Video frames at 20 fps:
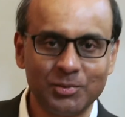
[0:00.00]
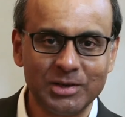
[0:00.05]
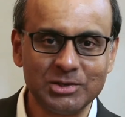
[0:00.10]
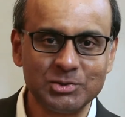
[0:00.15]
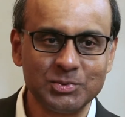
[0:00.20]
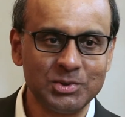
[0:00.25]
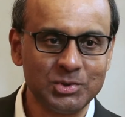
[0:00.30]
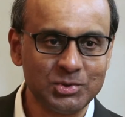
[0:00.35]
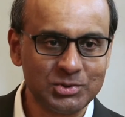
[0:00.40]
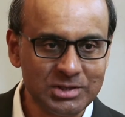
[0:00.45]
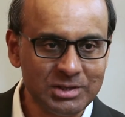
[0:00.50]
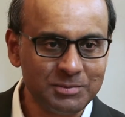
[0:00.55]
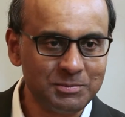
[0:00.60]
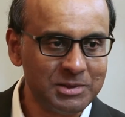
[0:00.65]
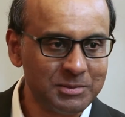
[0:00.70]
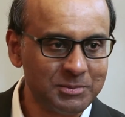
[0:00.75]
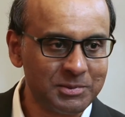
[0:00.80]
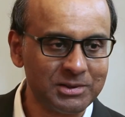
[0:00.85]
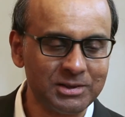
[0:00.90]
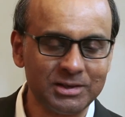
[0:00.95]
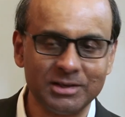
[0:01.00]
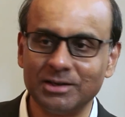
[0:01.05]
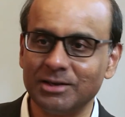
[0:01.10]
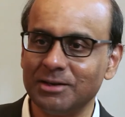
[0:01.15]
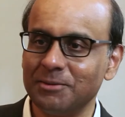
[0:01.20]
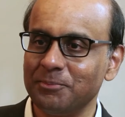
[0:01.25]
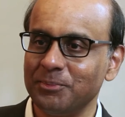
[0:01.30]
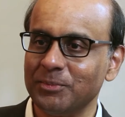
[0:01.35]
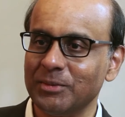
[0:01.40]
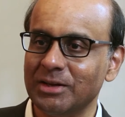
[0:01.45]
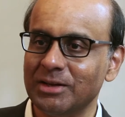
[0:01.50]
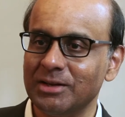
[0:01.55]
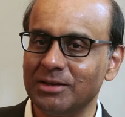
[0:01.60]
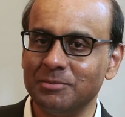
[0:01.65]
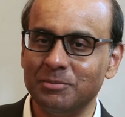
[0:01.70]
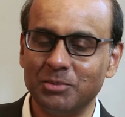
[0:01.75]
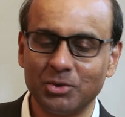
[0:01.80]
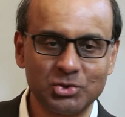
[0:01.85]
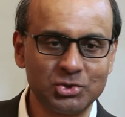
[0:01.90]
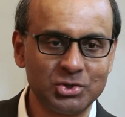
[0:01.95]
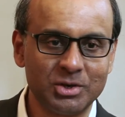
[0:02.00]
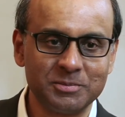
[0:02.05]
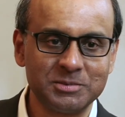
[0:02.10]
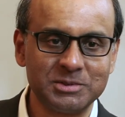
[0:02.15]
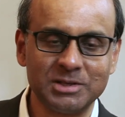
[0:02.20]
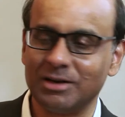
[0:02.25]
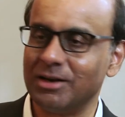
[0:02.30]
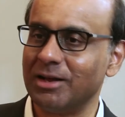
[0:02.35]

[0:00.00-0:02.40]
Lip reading: When you see people in bookshops and